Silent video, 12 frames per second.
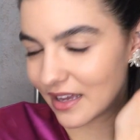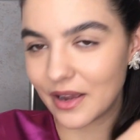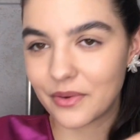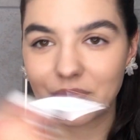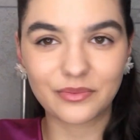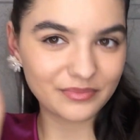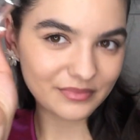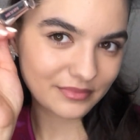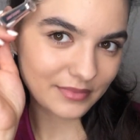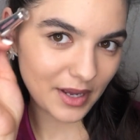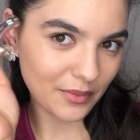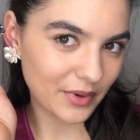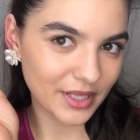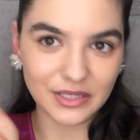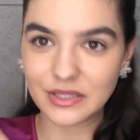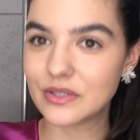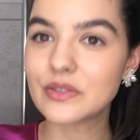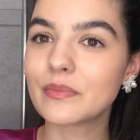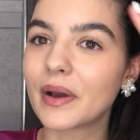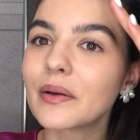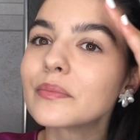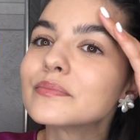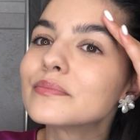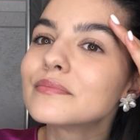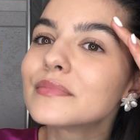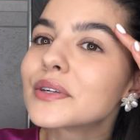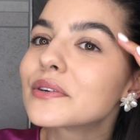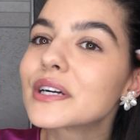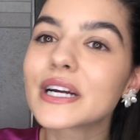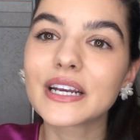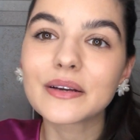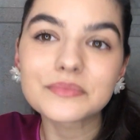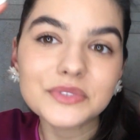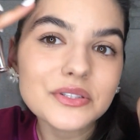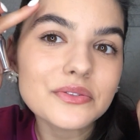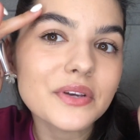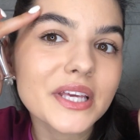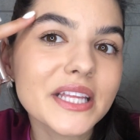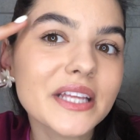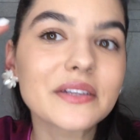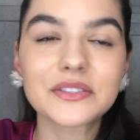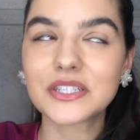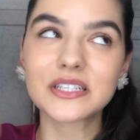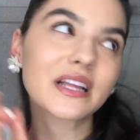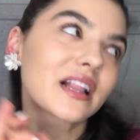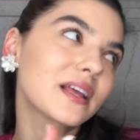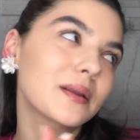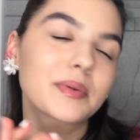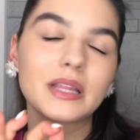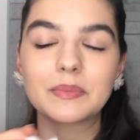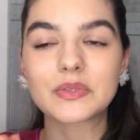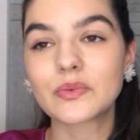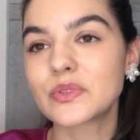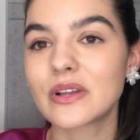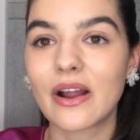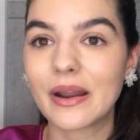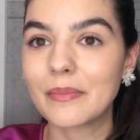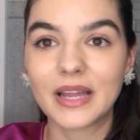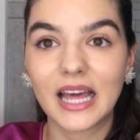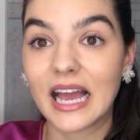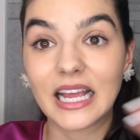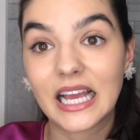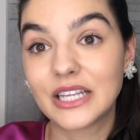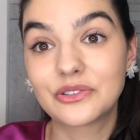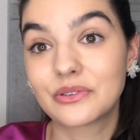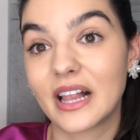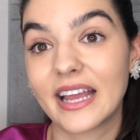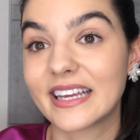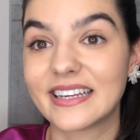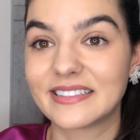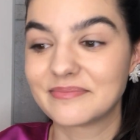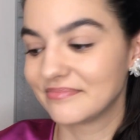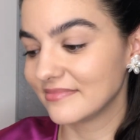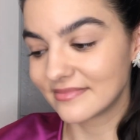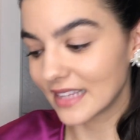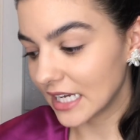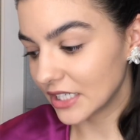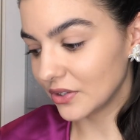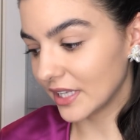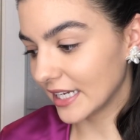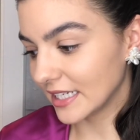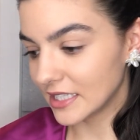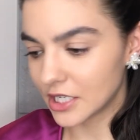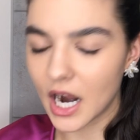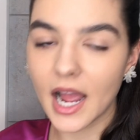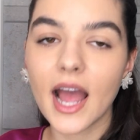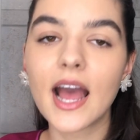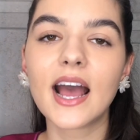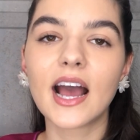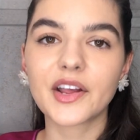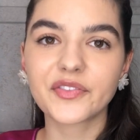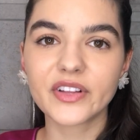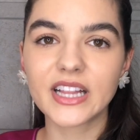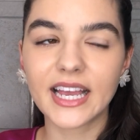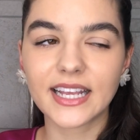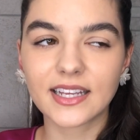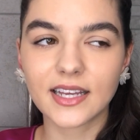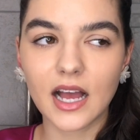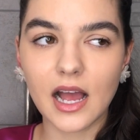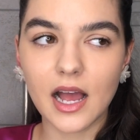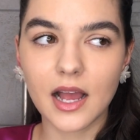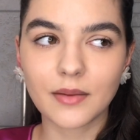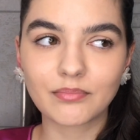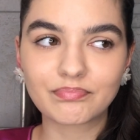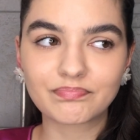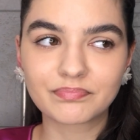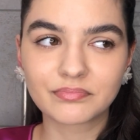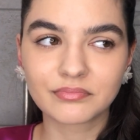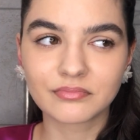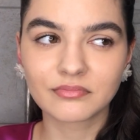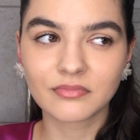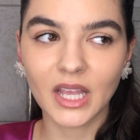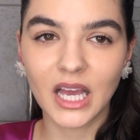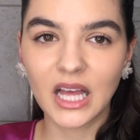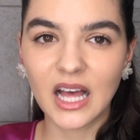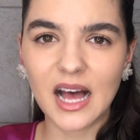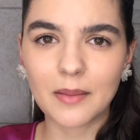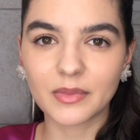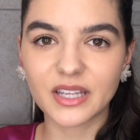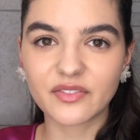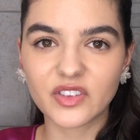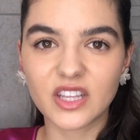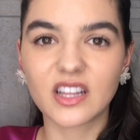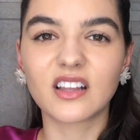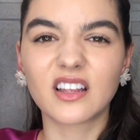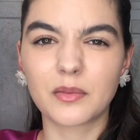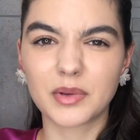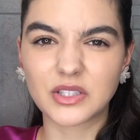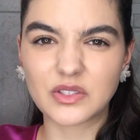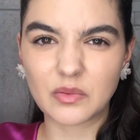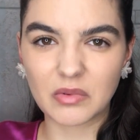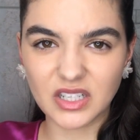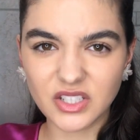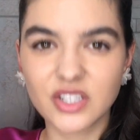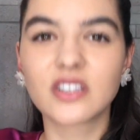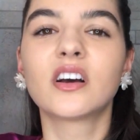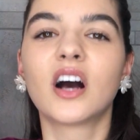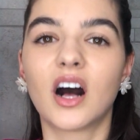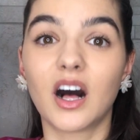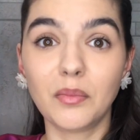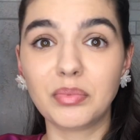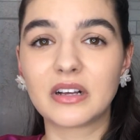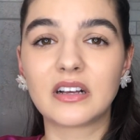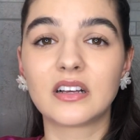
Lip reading: I went to my mirror and I'm just doing it just a bit. I'm so sorry, but I don't like it. I don't like it. I feel like I'm lifted a little bit too much up.